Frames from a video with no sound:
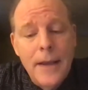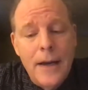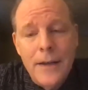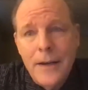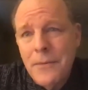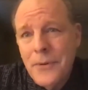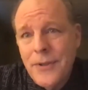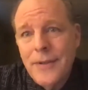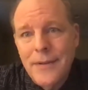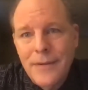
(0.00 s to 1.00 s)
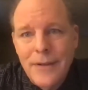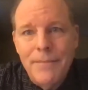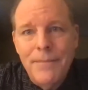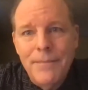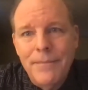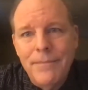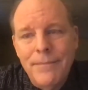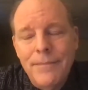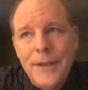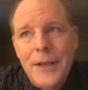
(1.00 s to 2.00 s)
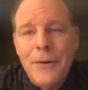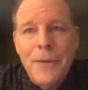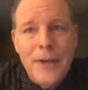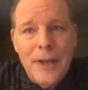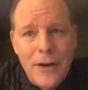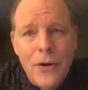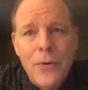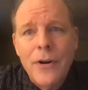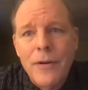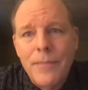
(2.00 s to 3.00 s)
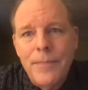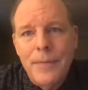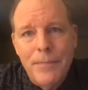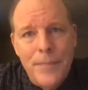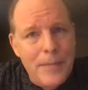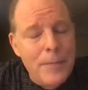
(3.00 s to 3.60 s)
I think it was a mediocre but maybe